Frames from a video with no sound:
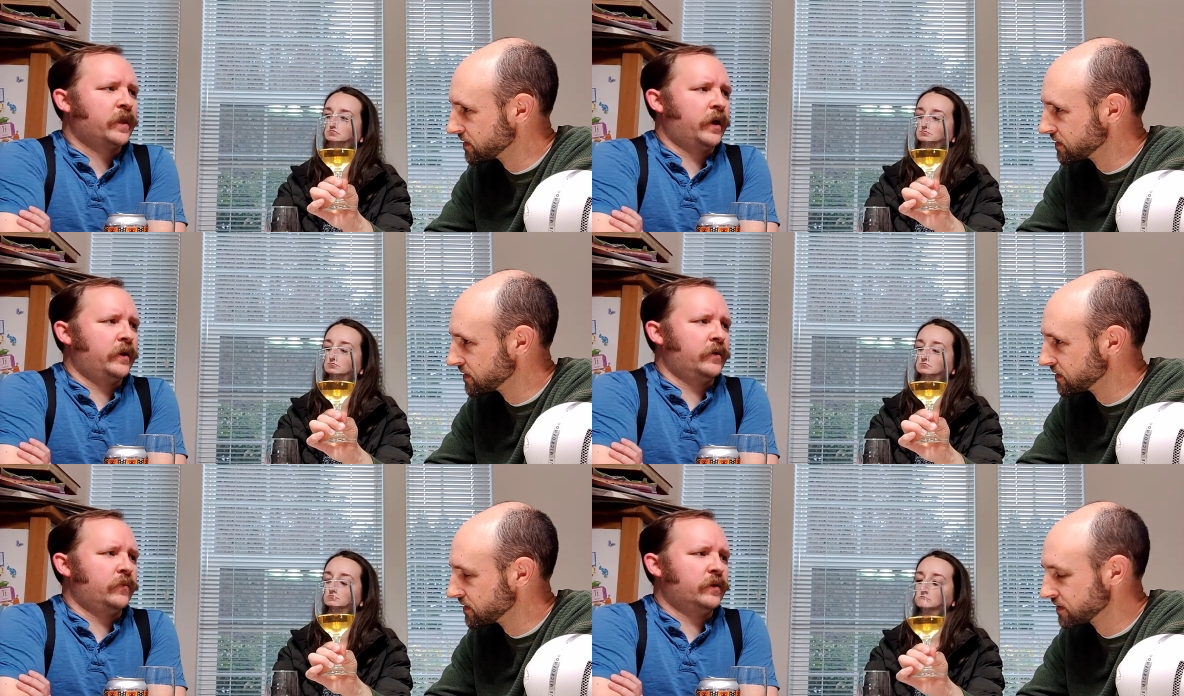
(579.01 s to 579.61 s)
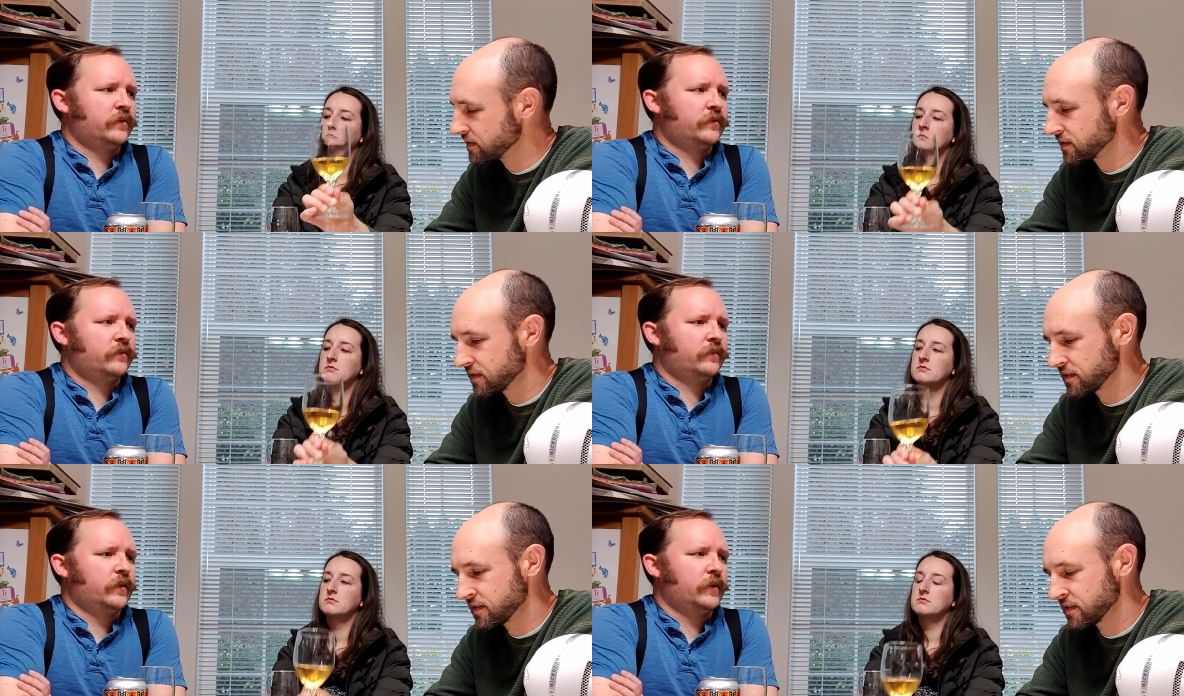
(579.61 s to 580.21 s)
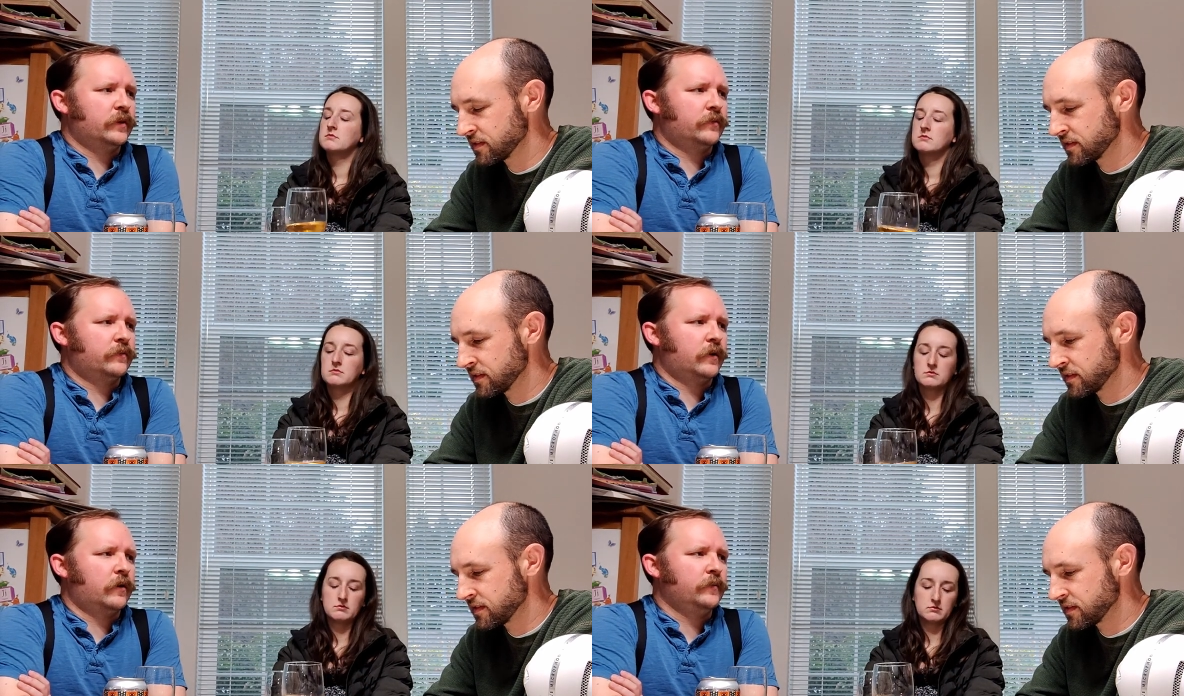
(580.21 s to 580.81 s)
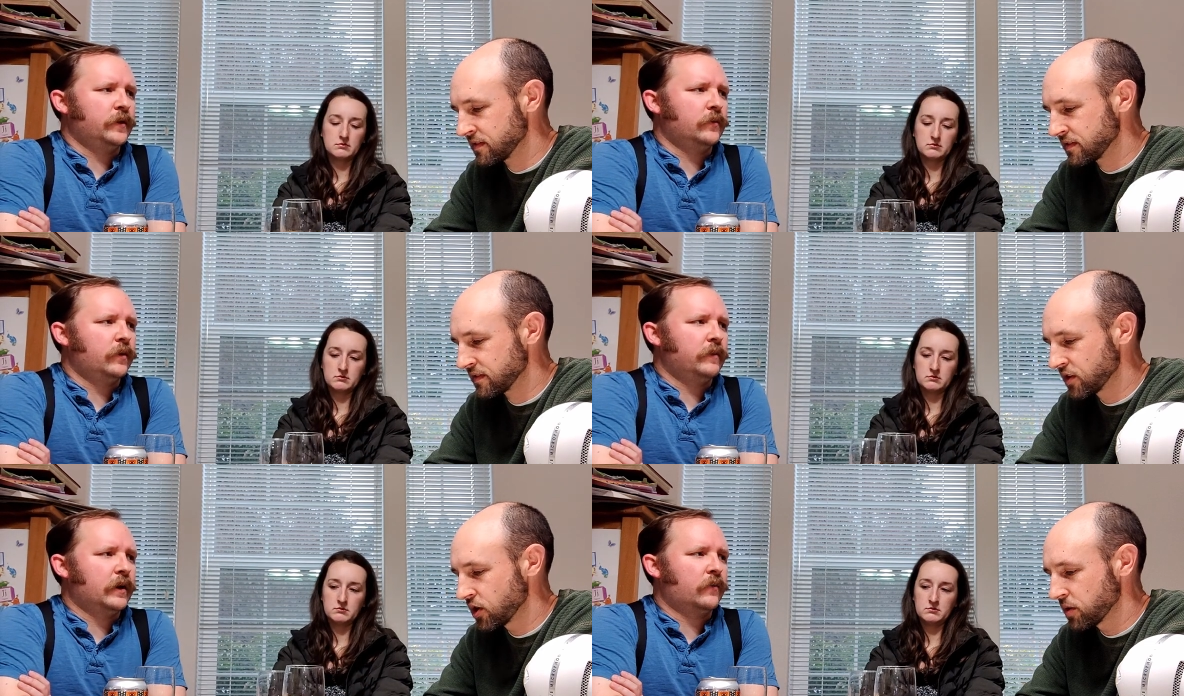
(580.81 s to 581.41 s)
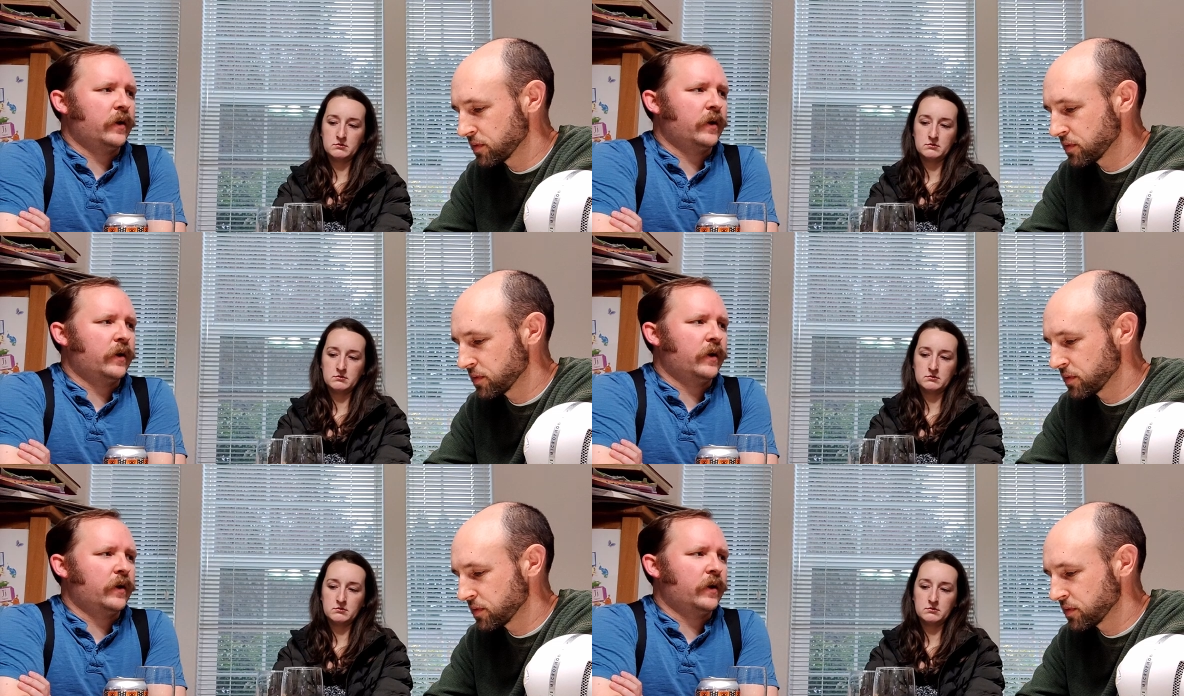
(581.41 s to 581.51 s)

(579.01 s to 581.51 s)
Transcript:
Speaker 1: cutting with Hermley way back